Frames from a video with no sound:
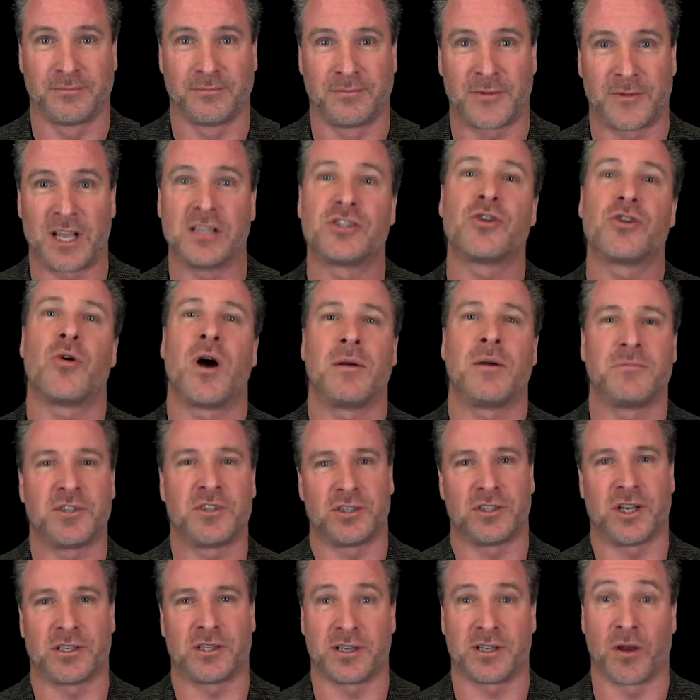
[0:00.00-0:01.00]
And so I'm
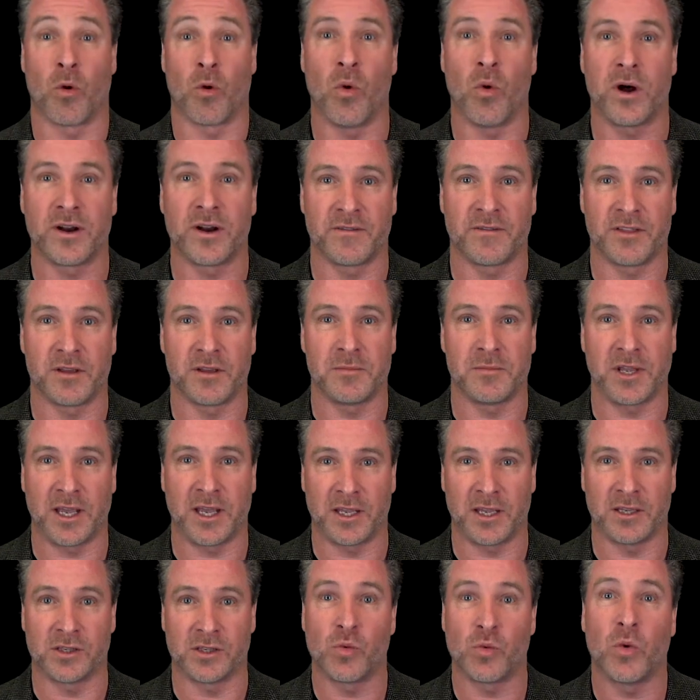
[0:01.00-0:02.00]
suggesting one of them
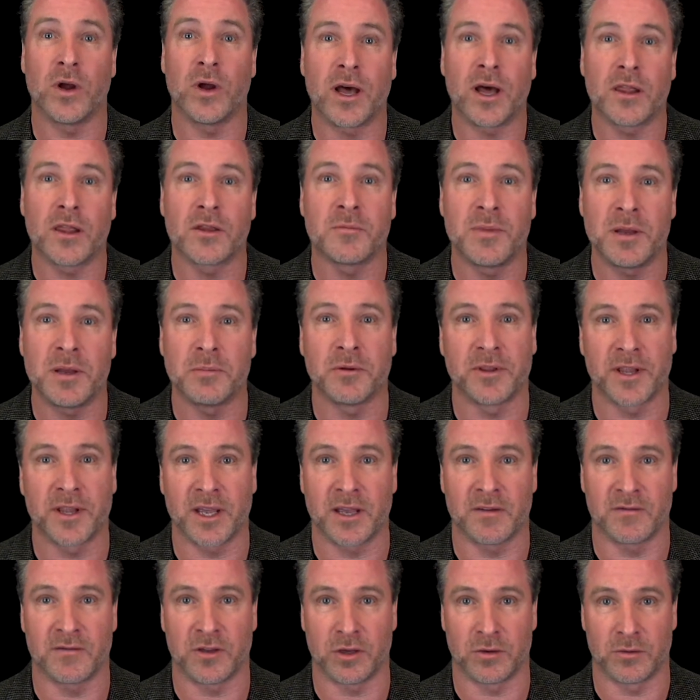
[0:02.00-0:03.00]
is what other people
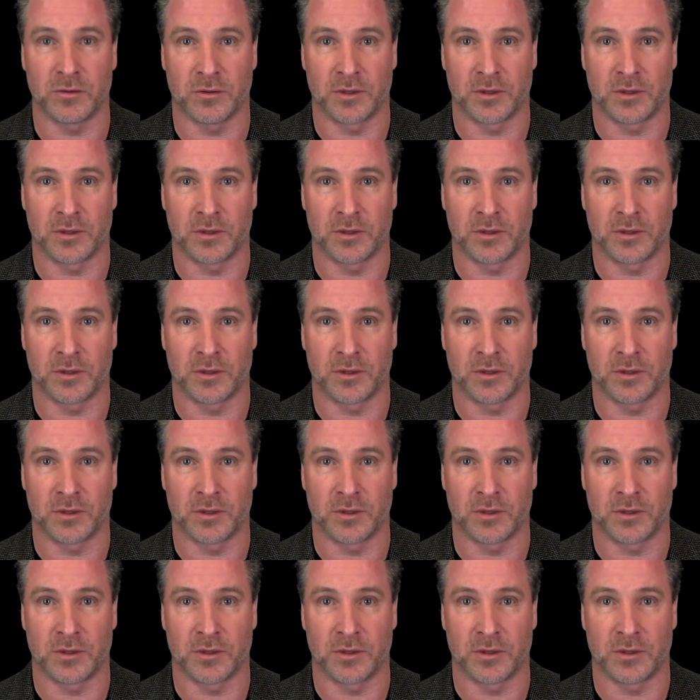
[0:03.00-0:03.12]
think of you.